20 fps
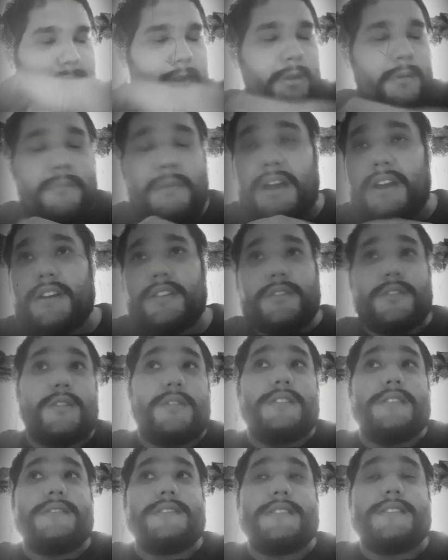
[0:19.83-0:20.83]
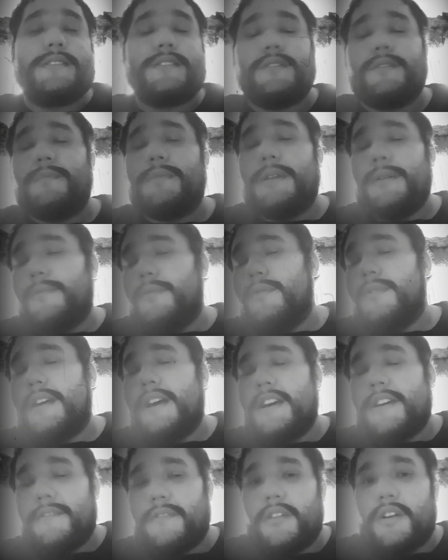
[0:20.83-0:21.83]
My condolences to the people
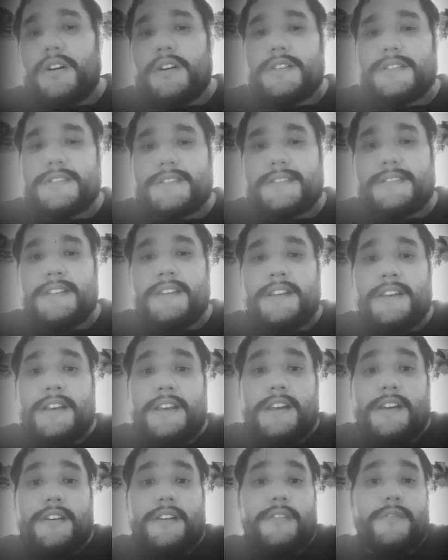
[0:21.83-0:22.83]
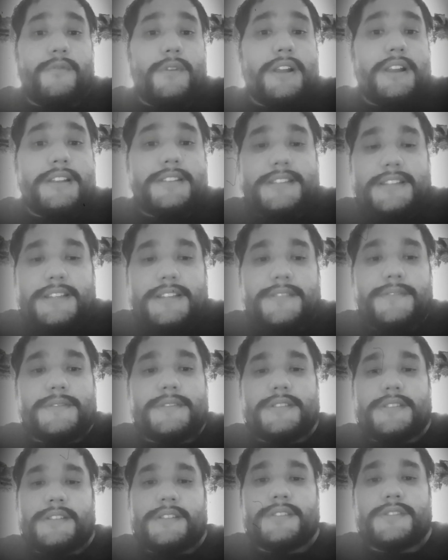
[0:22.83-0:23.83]
that have lost
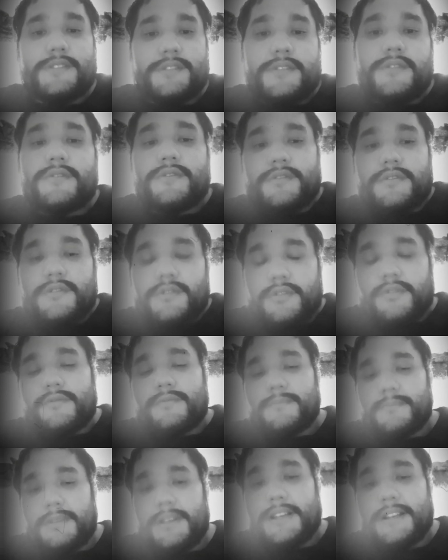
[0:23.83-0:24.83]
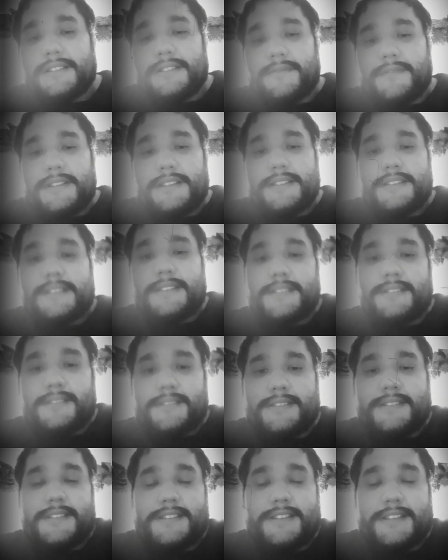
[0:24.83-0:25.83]
relatives because of this
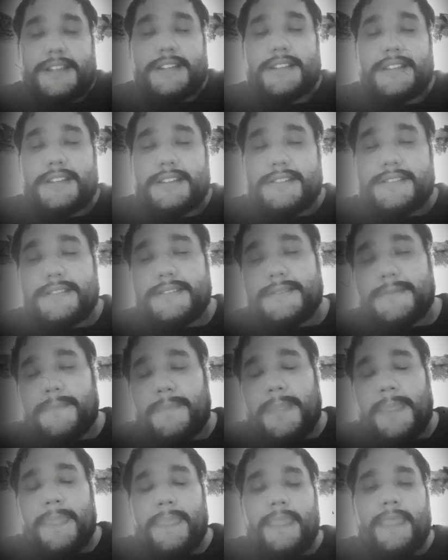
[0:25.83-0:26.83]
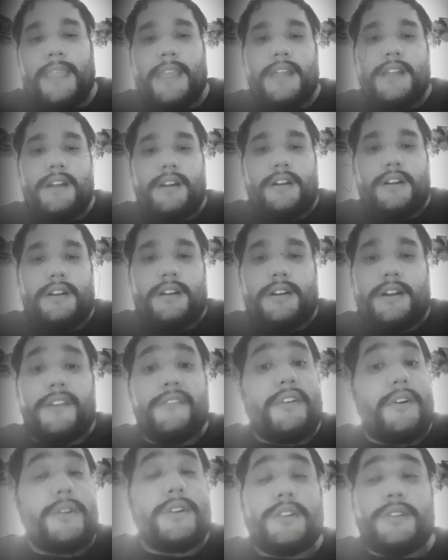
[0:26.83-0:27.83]
sickness. A
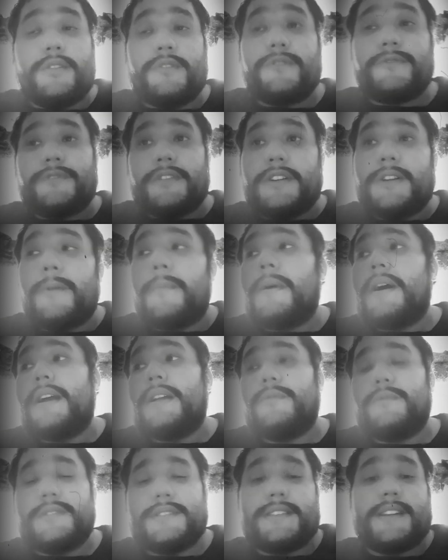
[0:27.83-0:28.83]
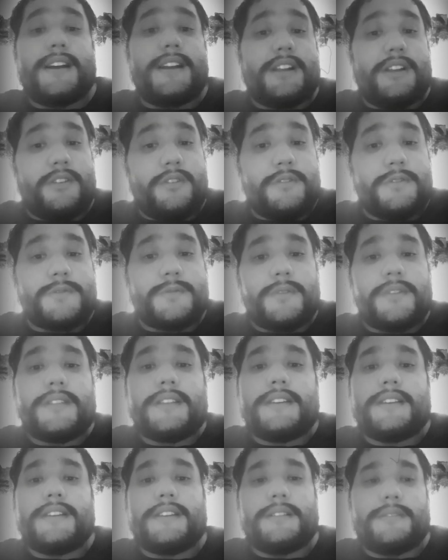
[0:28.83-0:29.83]
very close friend of mine was diagnosed with
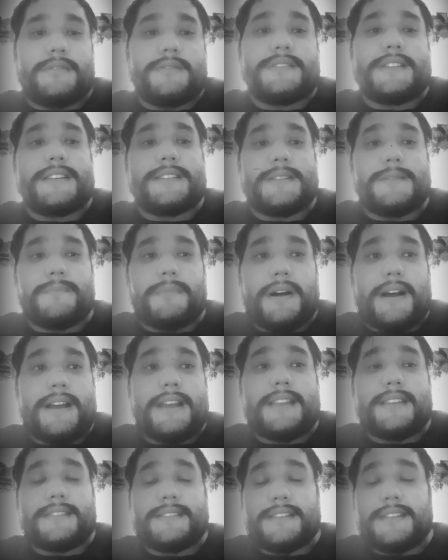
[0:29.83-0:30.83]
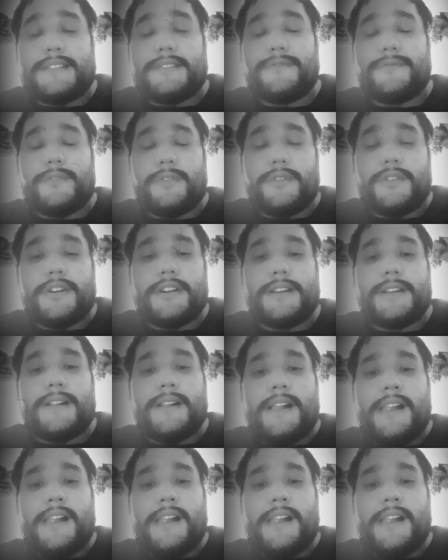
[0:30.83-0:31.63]
it and tested positive for it.